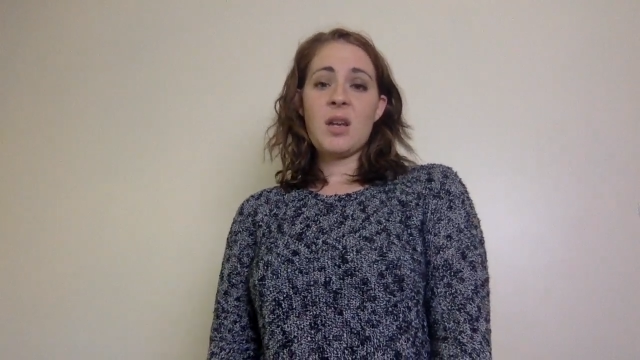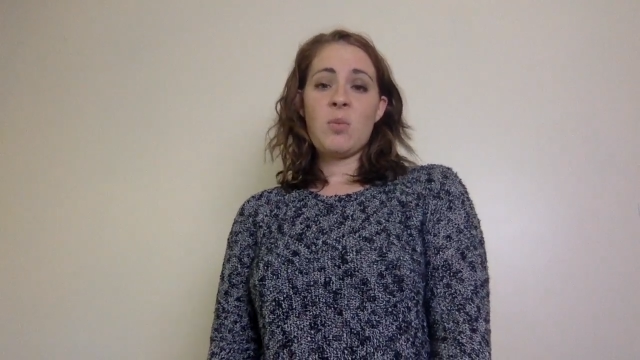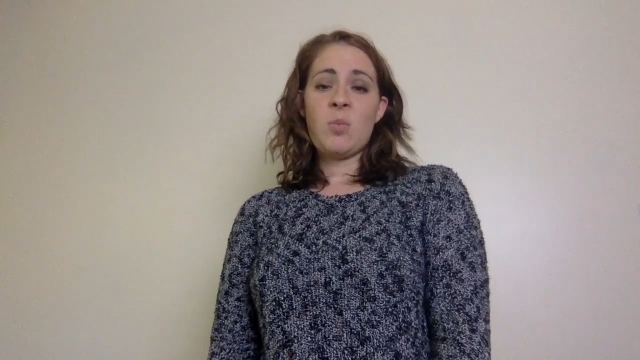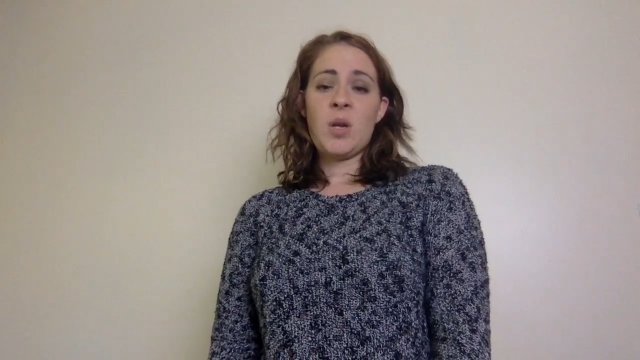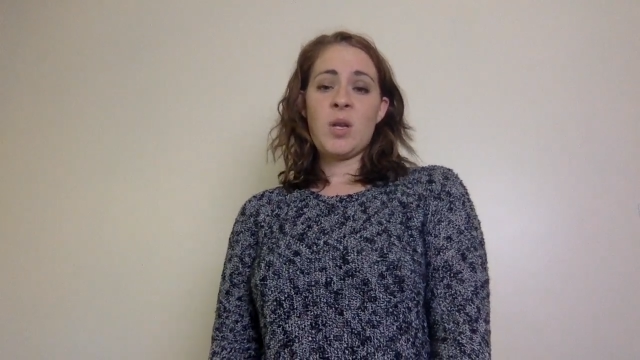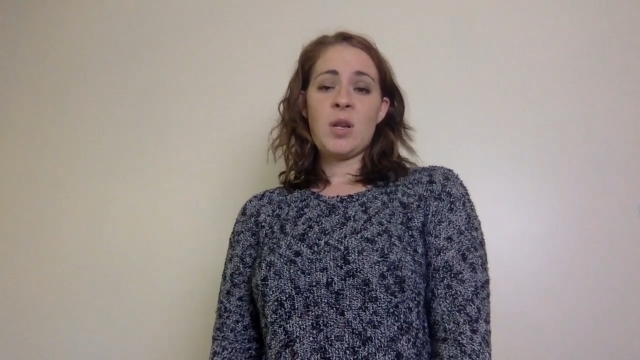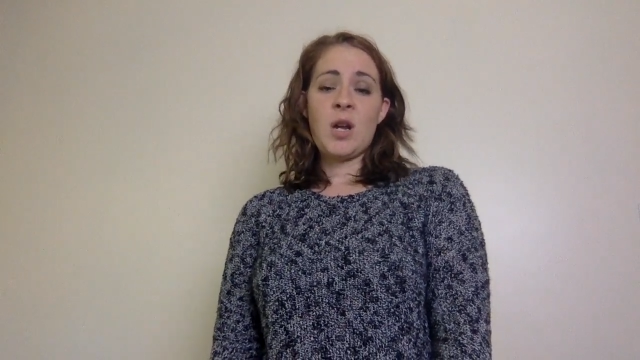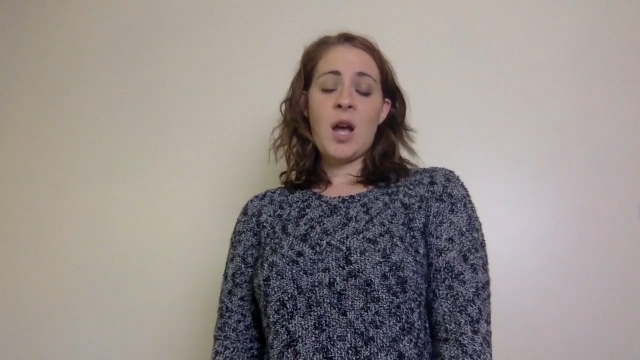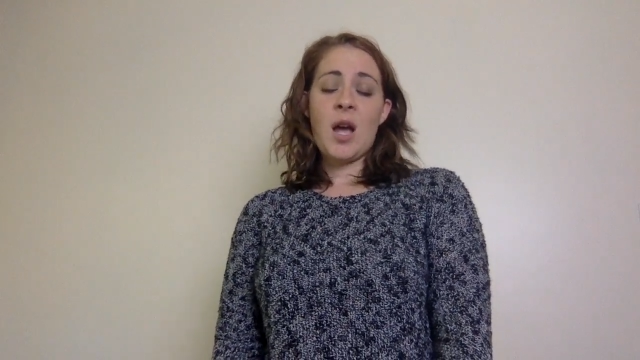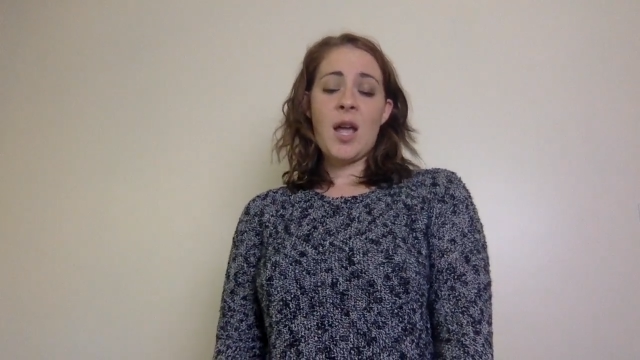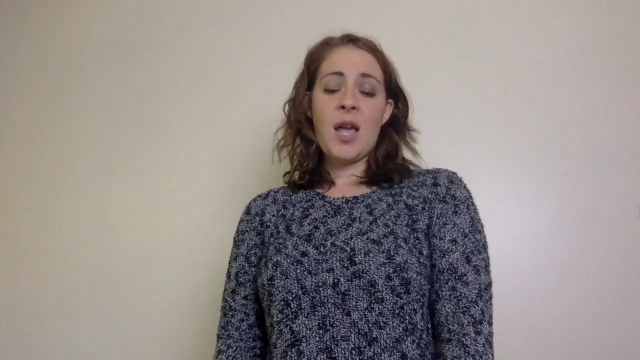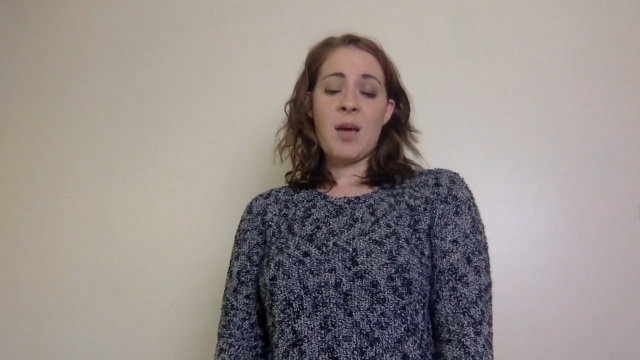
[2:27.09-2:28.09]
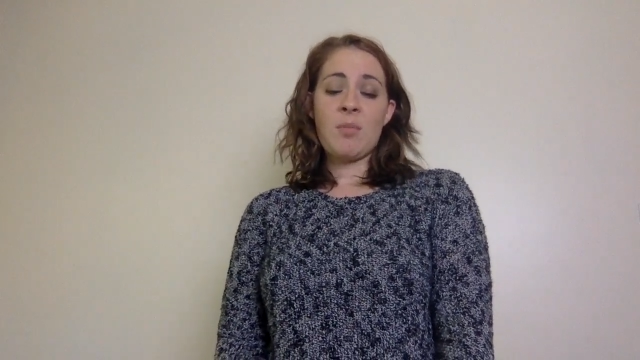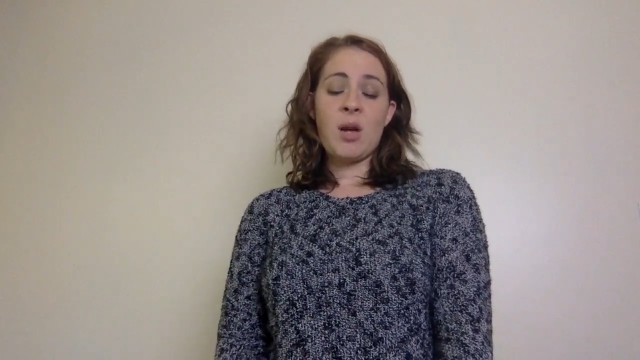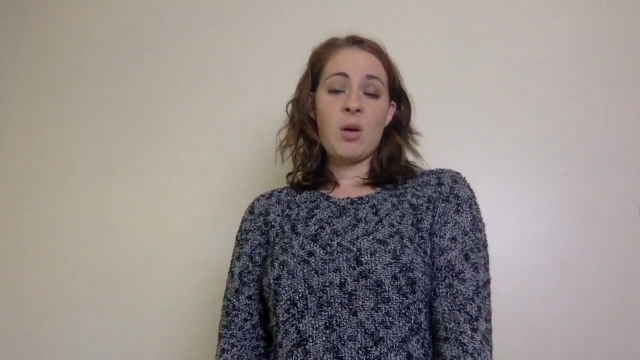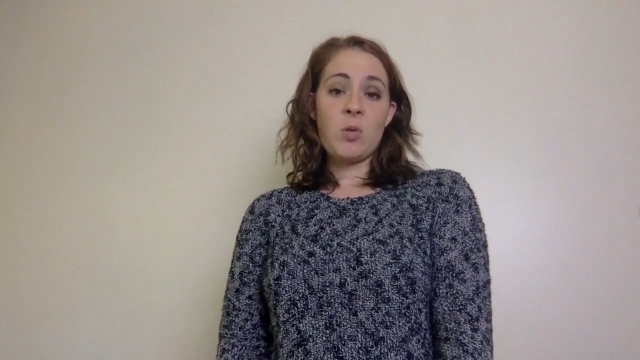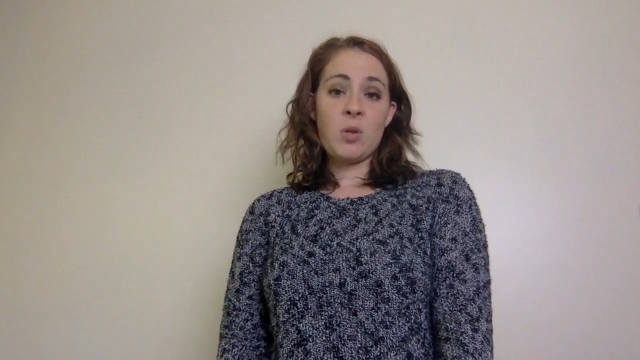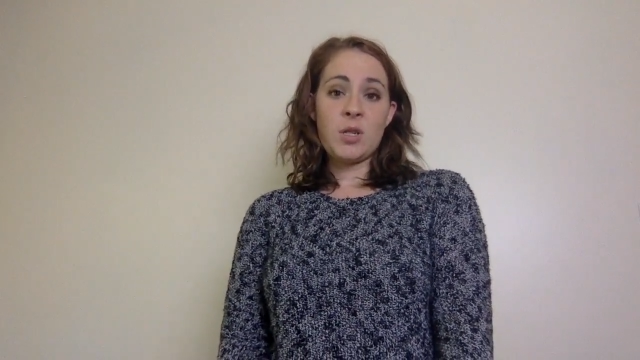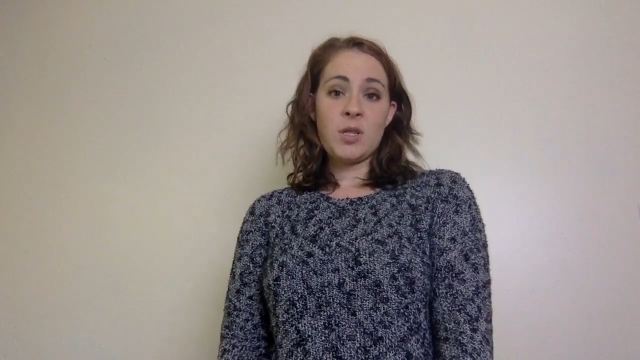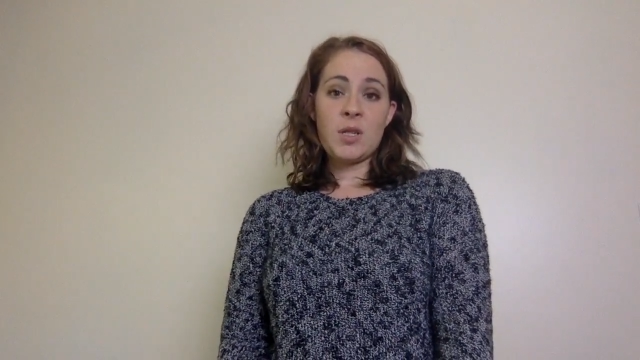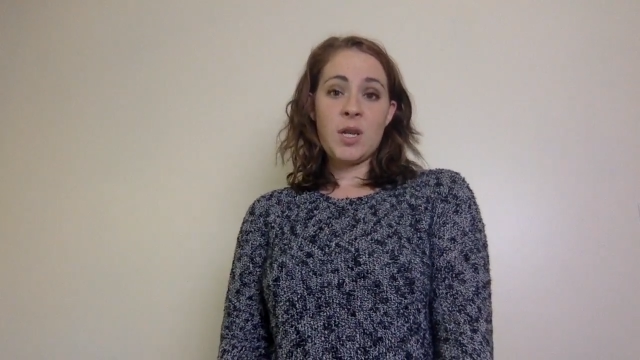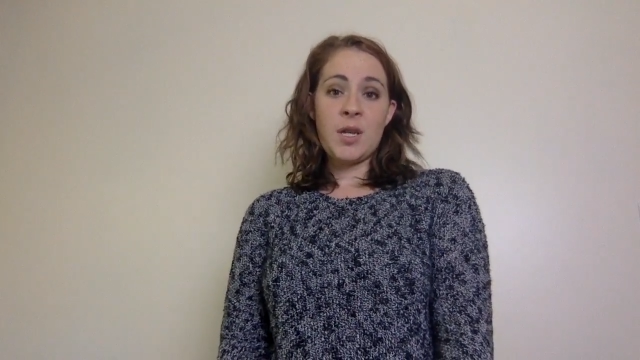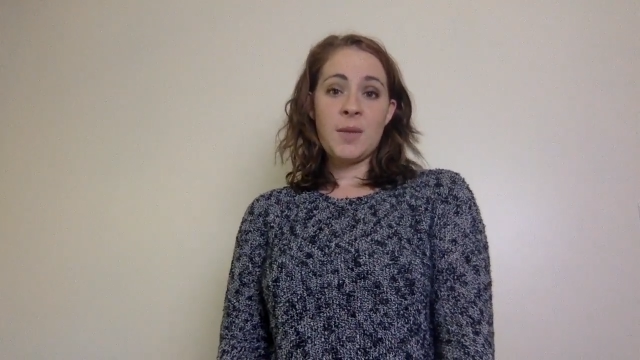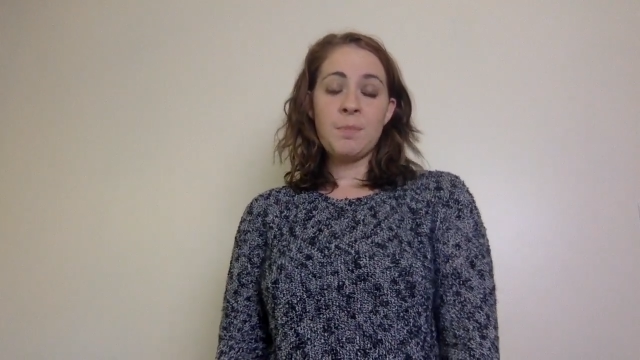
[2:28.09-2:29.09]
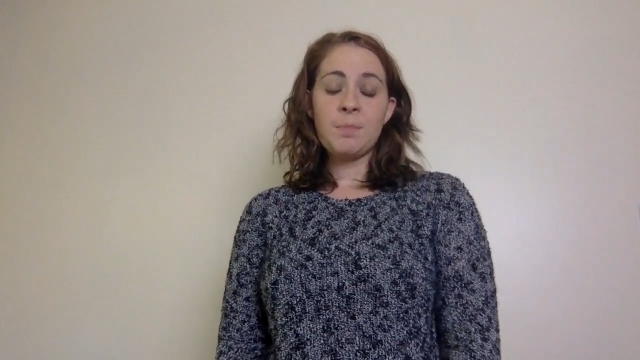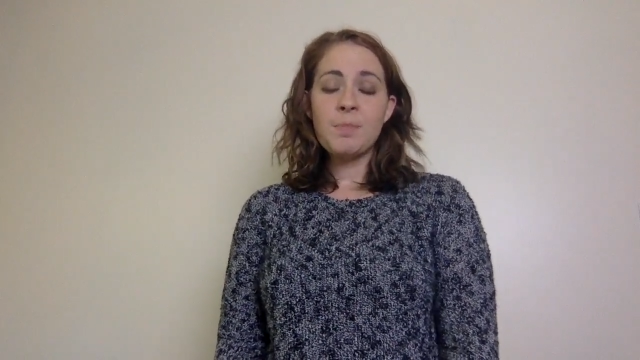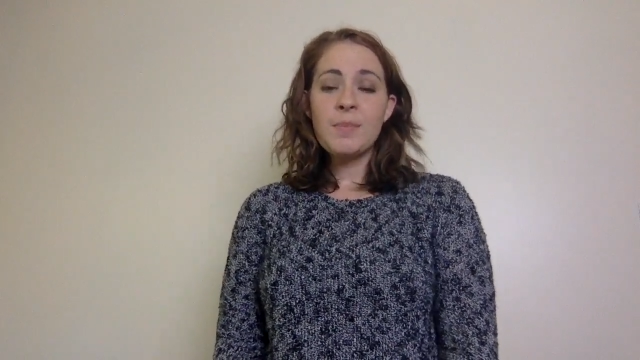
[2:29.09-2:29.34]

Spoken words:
when I had my older son,